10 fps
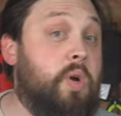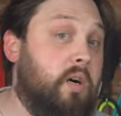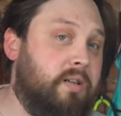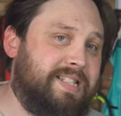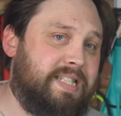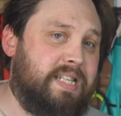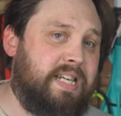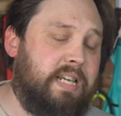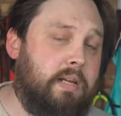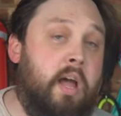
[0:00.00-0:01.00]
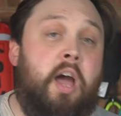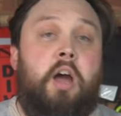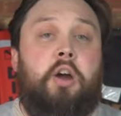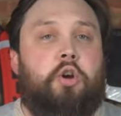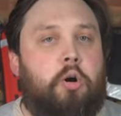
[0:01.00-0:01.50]
you can't see.
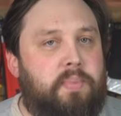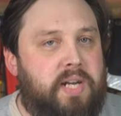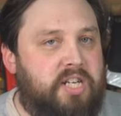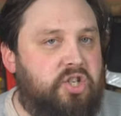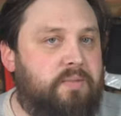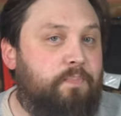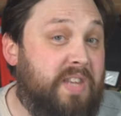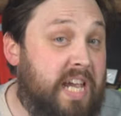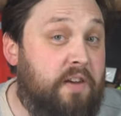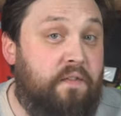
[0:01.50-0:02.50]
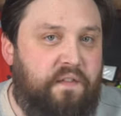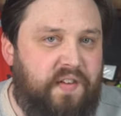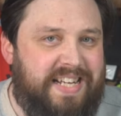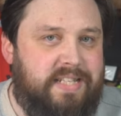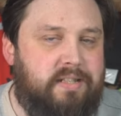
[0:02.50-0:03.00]
Combination
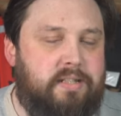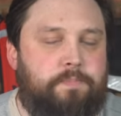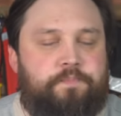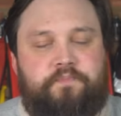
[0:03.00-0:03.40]
inflators,